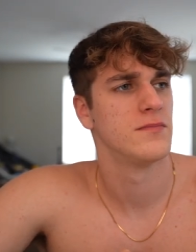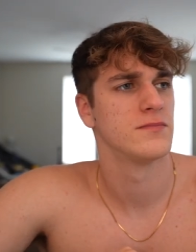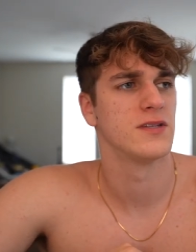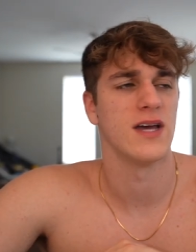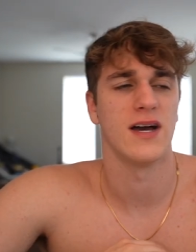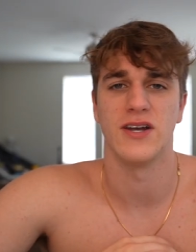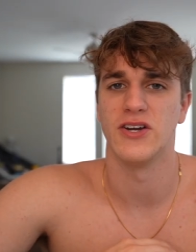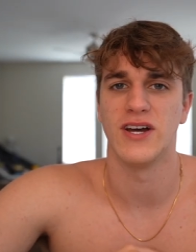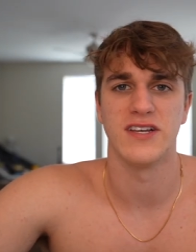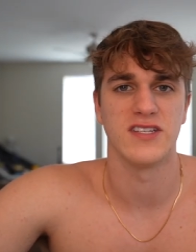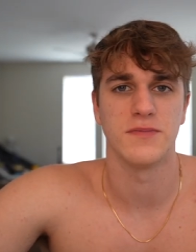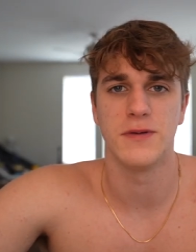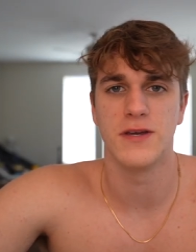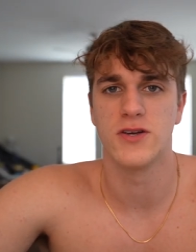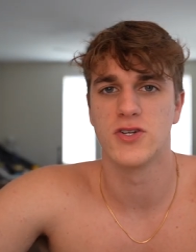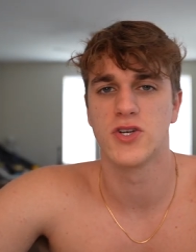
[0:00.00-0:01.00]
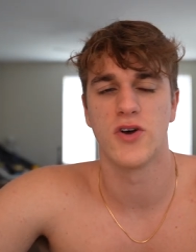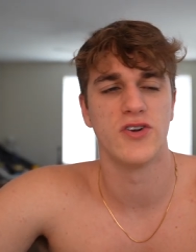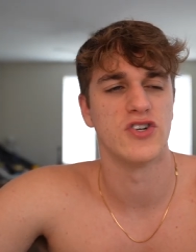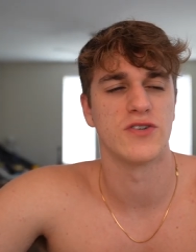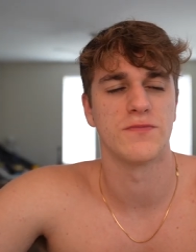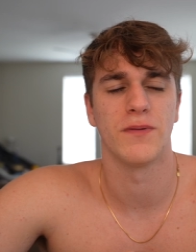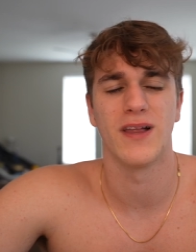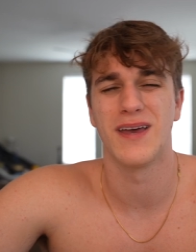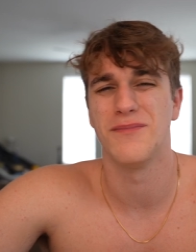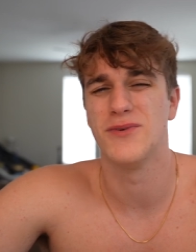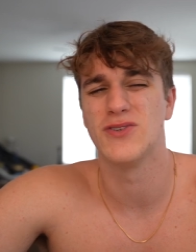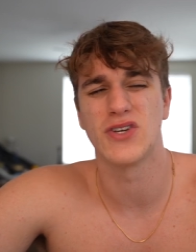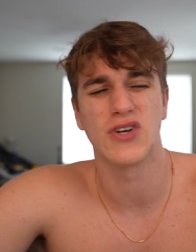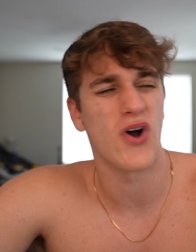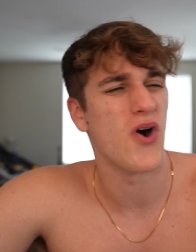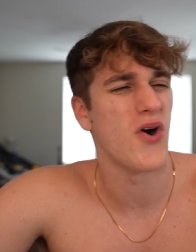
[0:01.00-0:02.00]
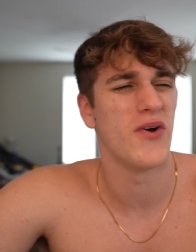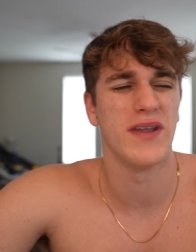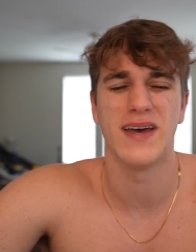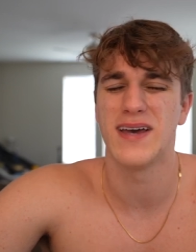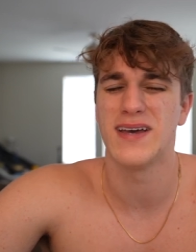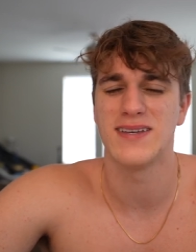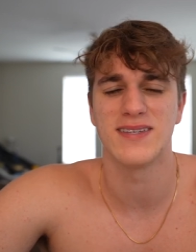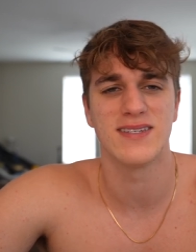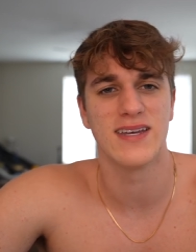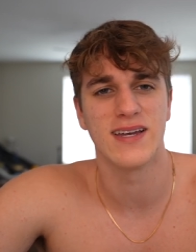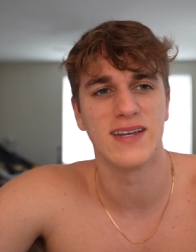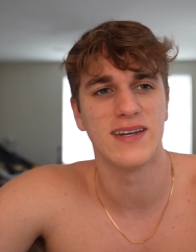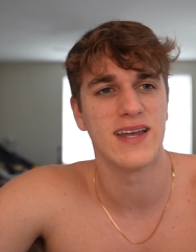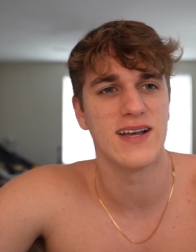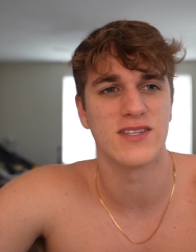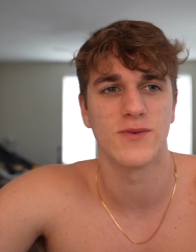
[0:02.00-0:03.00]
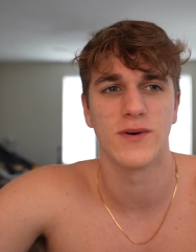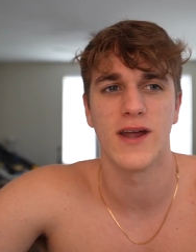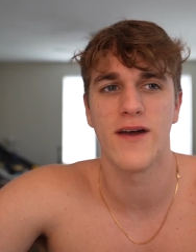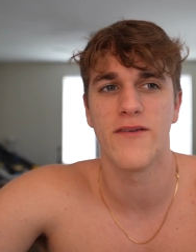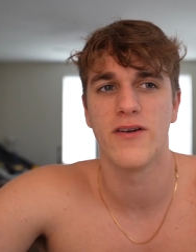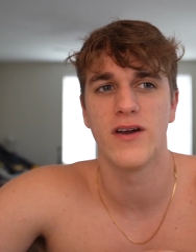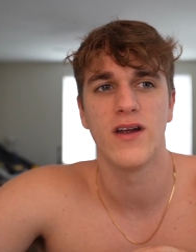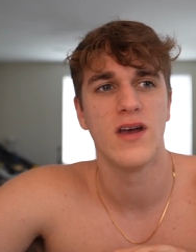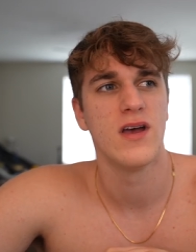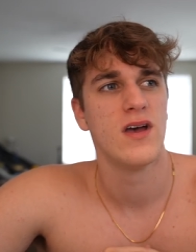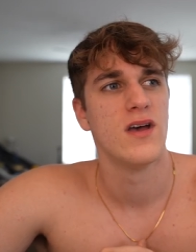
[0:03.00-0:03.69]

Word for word: got your nice speakers going, you're just playing music all day, singing, dancing, whatever,